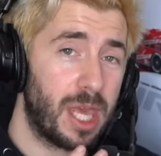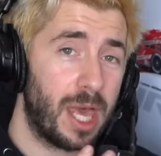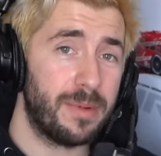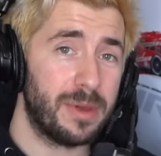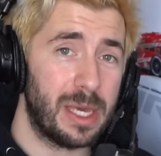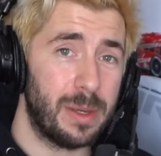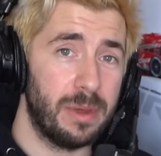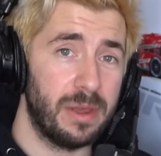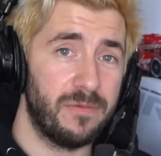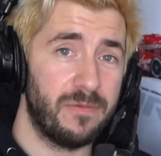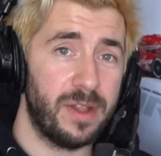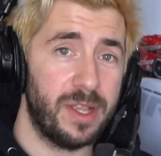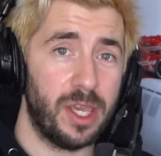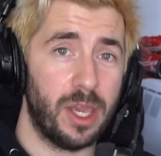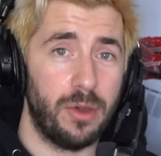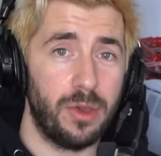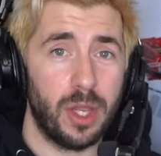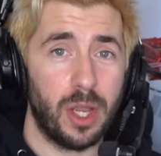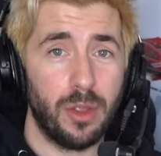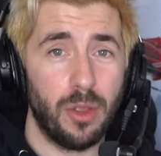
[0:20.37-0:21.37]
upcoming
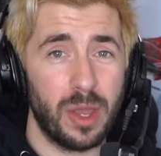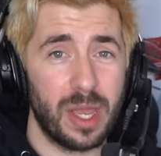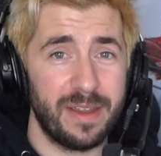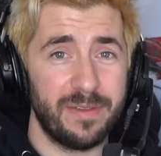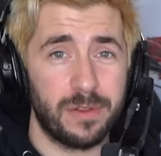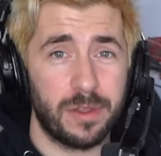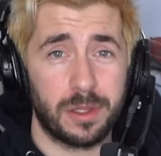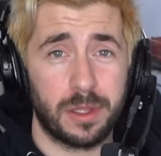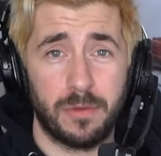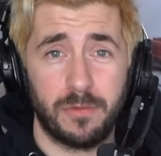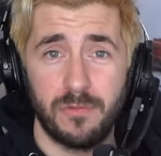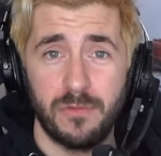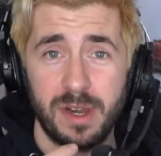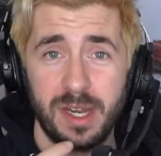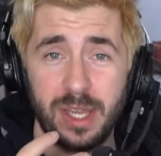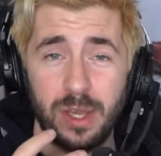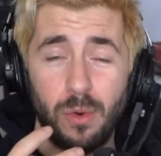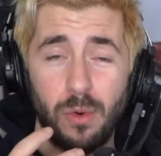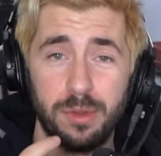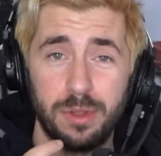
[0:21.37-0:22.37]
video, Jarno gives us a
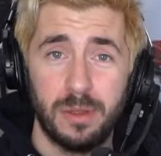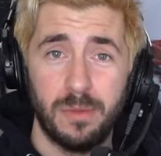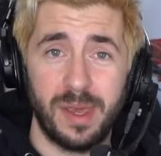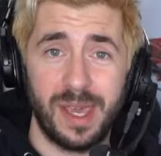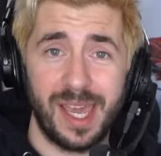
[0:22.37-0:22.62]
really awesome